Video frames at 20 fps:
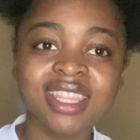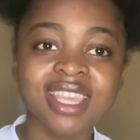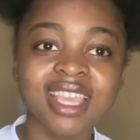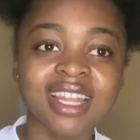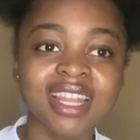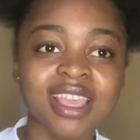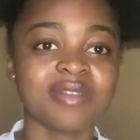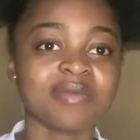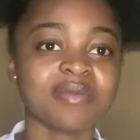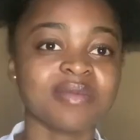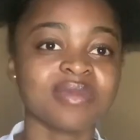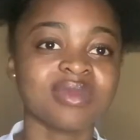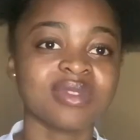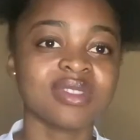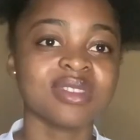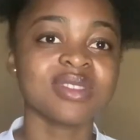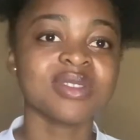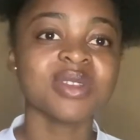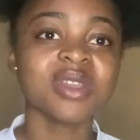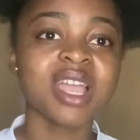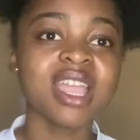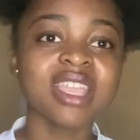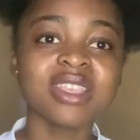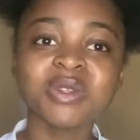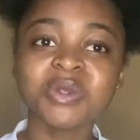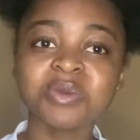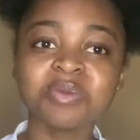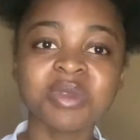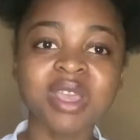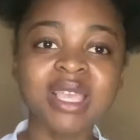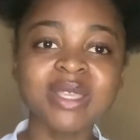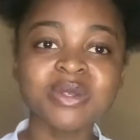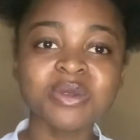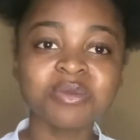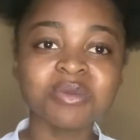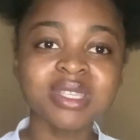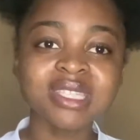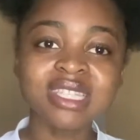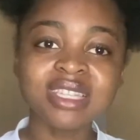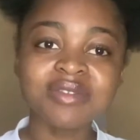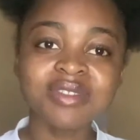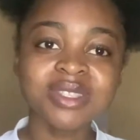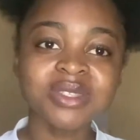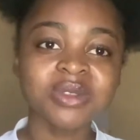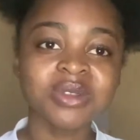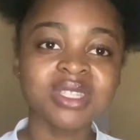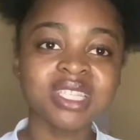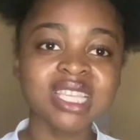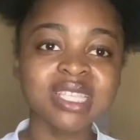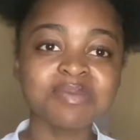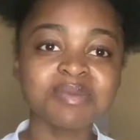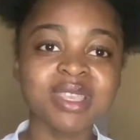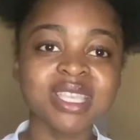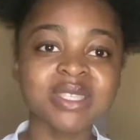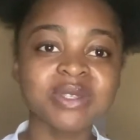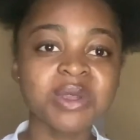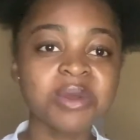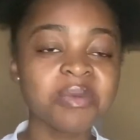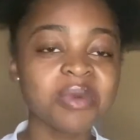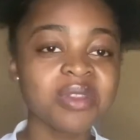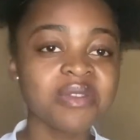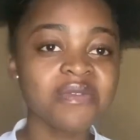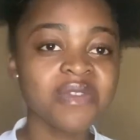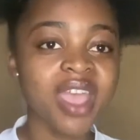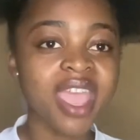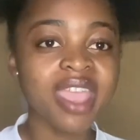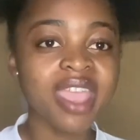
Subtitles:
you're like, so I should miss Livingstone just by 0.5.